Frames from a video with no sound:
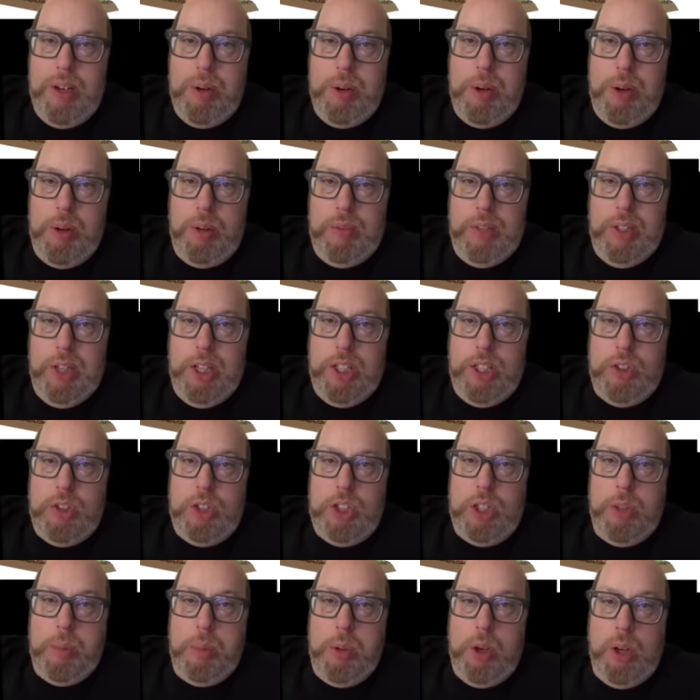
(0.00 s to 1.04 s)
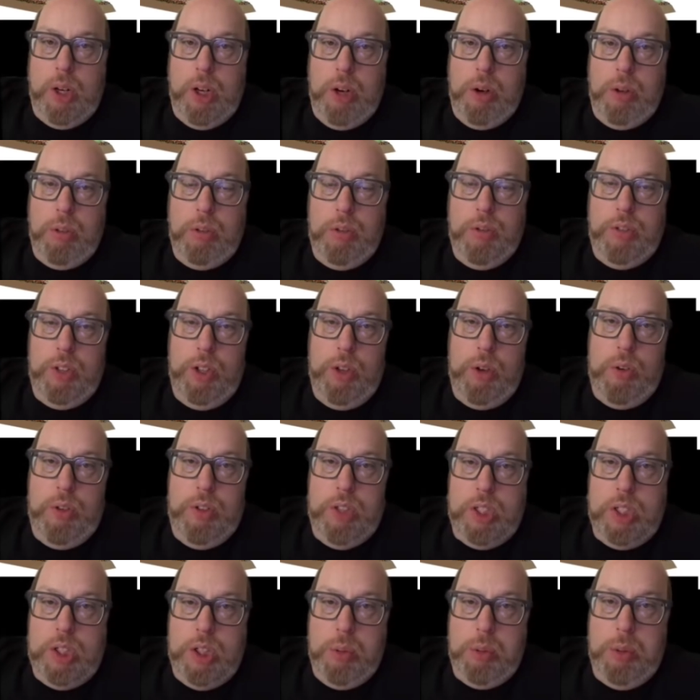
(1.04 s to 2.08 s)
we are with an Age of Sigmar Glow-Up review.
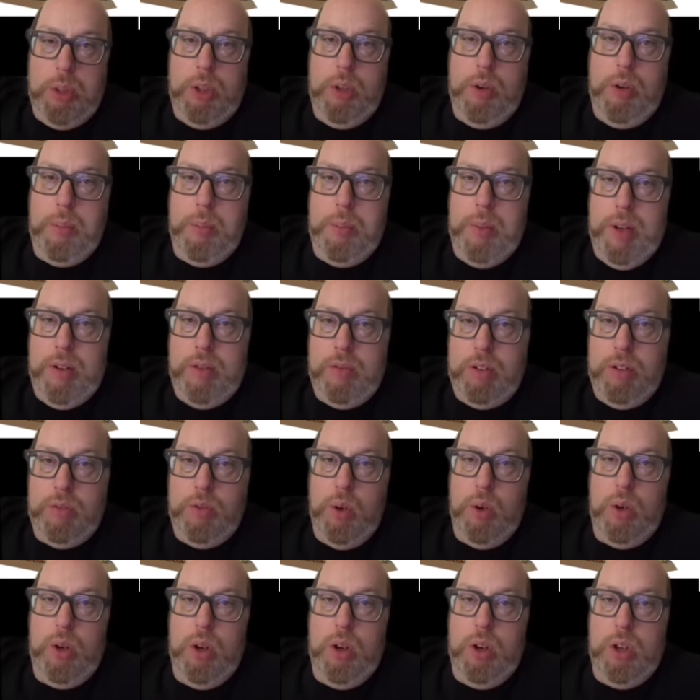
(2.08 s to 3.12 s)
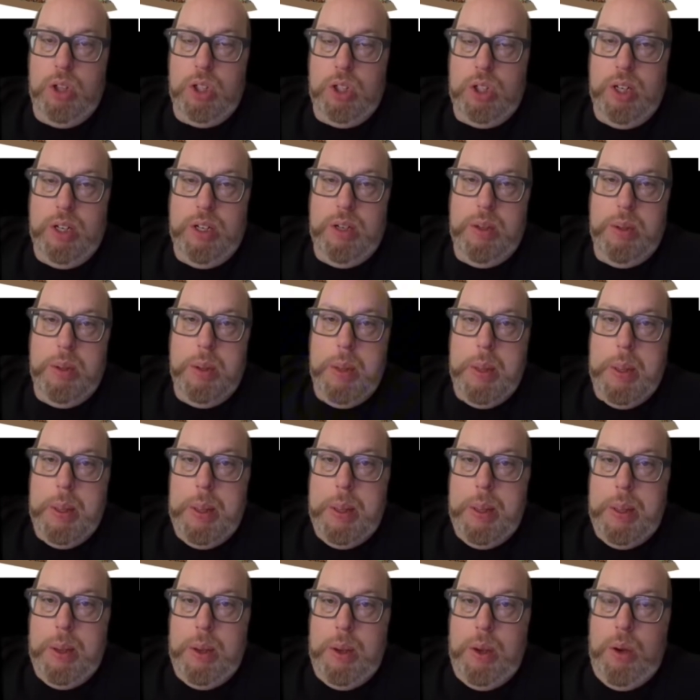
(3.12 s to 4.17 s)
This time we're doing Manfred von Carstein.
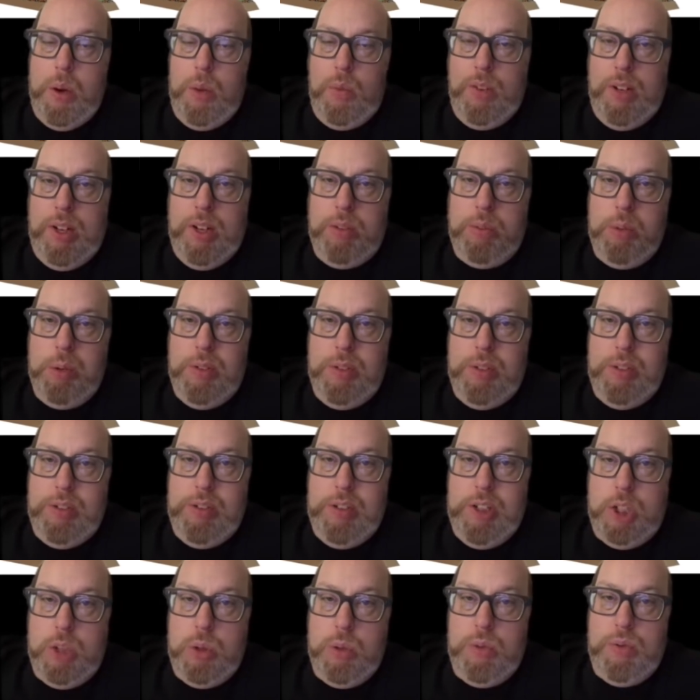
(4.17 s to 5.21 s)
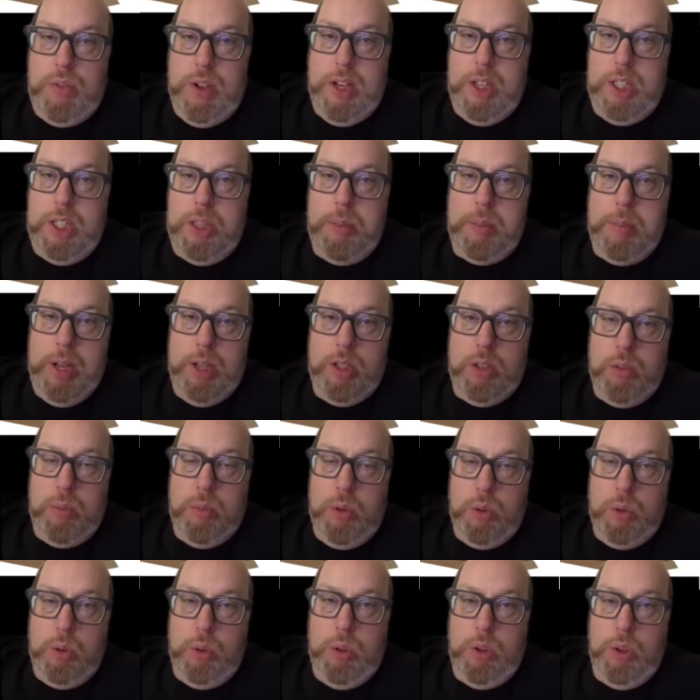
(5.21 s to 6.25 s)
On the left we have the original Fantasy Battle
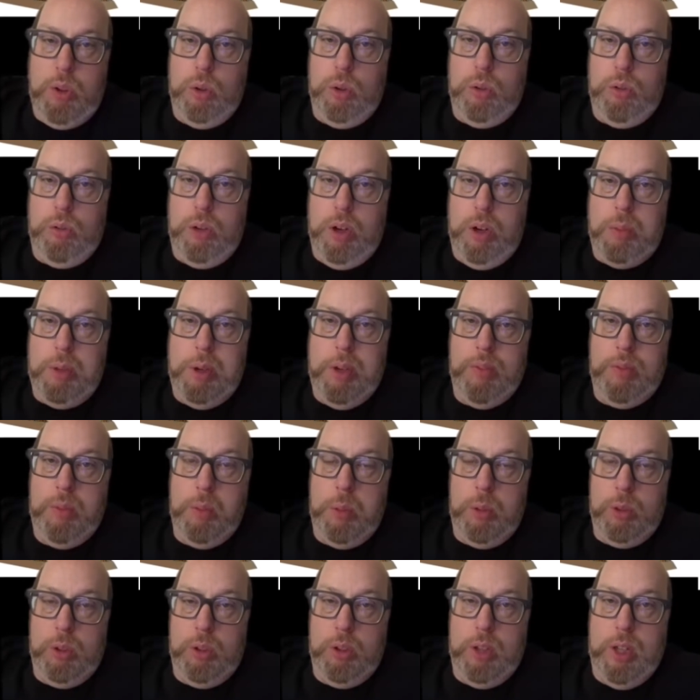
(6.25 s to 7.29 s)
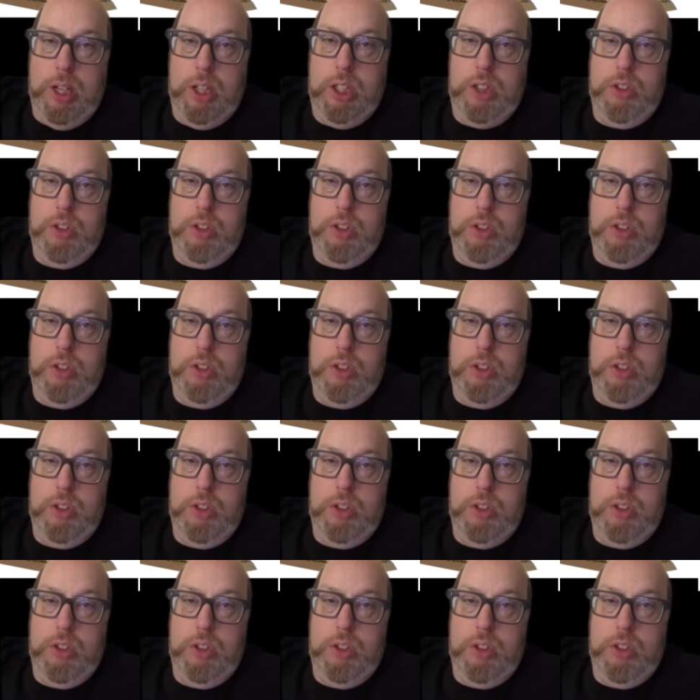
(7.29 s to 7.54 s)
model, and on the right we have the modern Age of